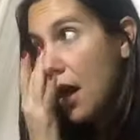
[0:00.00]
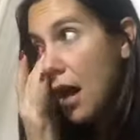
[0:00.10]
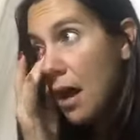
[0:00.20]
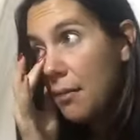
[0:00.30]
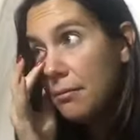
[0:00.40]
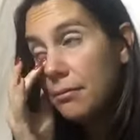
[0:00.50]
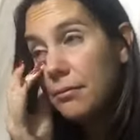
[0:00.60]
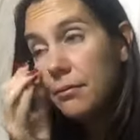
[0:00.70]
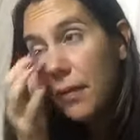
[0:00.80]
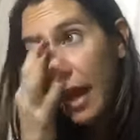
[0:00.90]
um,
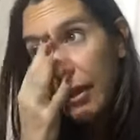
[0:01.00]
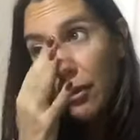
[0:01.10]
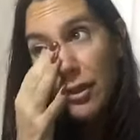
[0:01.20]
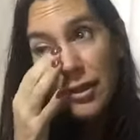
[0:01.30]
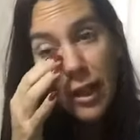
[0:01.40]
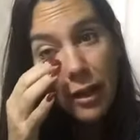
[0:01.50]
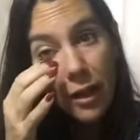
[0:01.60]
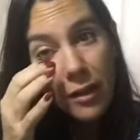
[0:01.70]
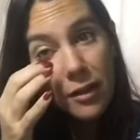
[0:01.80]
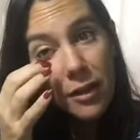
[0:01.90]
I go to
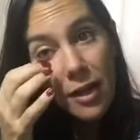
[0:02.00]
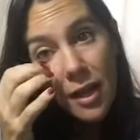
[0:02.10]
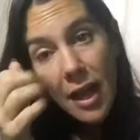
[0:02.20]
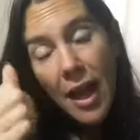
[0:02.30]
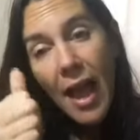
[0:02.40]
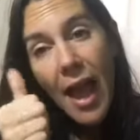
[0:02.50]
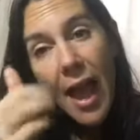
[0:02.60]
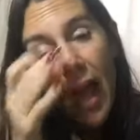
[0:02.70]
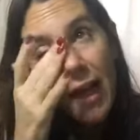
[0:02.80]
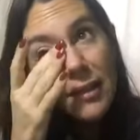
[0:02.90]
dinner
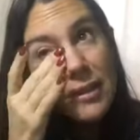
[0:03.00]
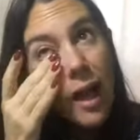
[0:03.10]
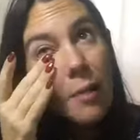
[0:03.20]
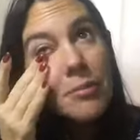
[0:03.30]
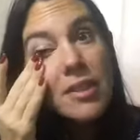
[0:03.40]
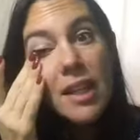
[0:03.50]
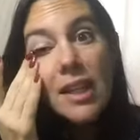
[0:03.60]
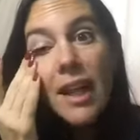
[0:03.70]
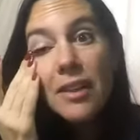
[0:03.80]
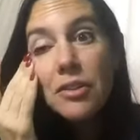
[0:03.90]
and I'm
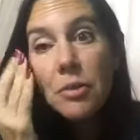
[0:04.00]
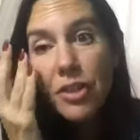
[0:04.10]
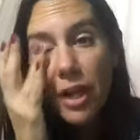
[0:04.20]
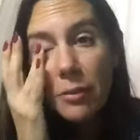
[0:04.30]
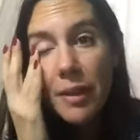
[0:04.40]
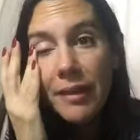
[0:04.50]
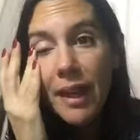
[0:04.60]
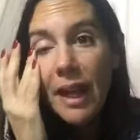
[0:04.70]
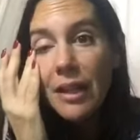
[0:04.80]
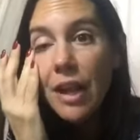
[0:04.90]
sitting next to a gentleman
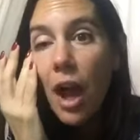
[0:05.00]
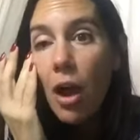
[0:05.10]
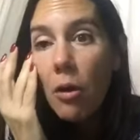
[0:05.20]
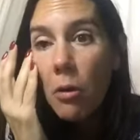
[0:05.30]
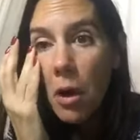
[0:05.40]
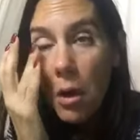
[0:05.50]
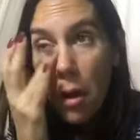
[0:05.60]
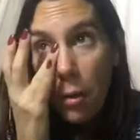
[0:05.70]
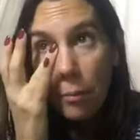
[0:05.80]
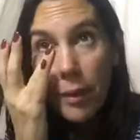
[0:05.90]
that I know,
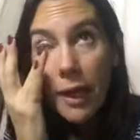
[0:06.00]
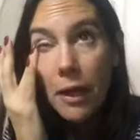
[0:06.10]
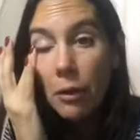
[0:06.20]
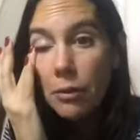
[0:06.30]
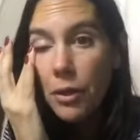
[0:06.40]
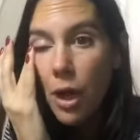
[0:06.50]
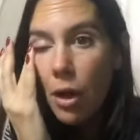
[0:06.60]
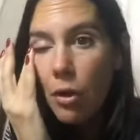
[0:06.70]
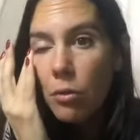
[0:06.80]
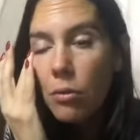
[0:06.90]
but I don't
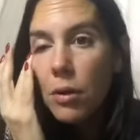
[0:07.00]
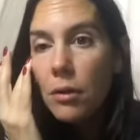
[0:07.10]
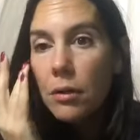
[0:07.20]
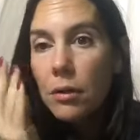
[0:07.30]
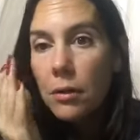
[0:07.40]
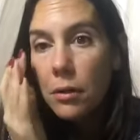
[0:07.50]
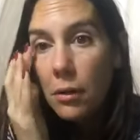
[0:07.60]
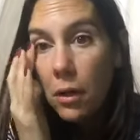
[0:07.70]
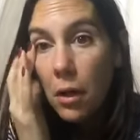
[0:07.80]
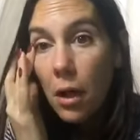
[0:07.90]
know
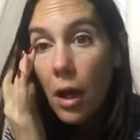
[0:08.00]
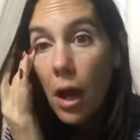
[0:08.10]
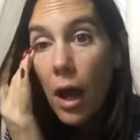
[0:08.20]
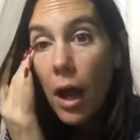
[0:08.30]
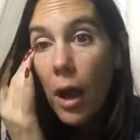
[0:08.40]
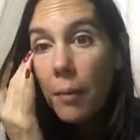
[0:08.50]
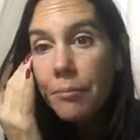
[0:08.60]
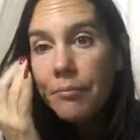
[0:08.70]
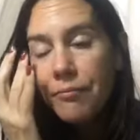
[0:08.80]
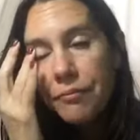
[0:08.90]

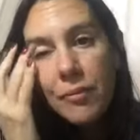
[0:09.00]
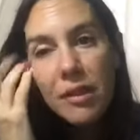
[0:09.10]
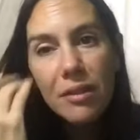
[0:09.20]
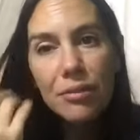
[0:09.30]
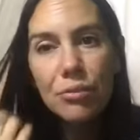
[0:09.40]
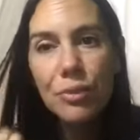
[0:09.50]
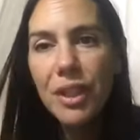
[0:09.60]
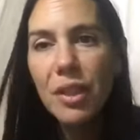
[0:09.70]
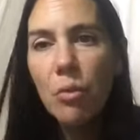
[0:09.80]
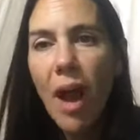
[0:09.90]
um,
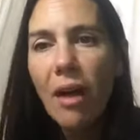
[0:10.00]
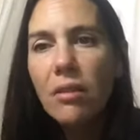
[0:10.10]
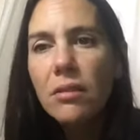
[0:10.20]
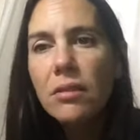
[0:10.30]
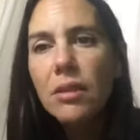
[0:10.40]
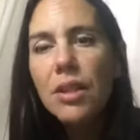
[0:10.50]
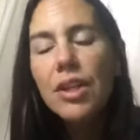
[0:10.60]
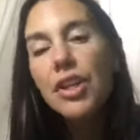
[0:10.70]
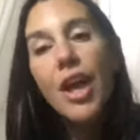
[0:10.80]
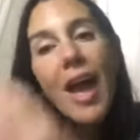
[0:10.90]
really well.
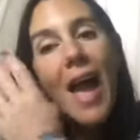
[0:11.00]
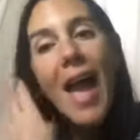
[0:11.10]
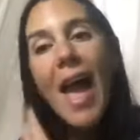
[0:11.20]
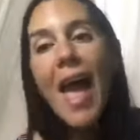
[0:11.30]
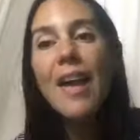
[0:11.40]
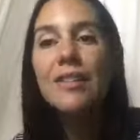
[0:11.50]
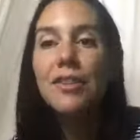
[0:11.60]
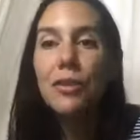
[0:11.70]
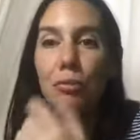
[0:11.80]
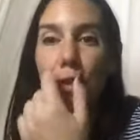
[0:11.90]

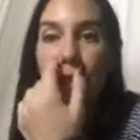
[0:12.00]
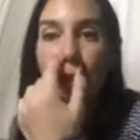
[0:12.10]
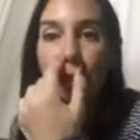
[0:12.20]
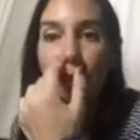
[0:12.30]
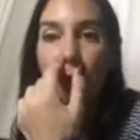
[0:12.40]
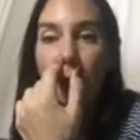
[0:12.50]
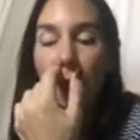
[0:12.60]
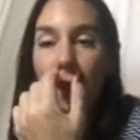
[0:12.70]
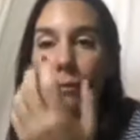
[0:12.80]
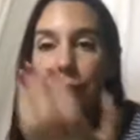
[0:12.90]
And we start
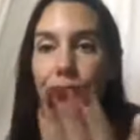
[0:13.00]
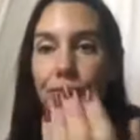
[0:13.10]
talking,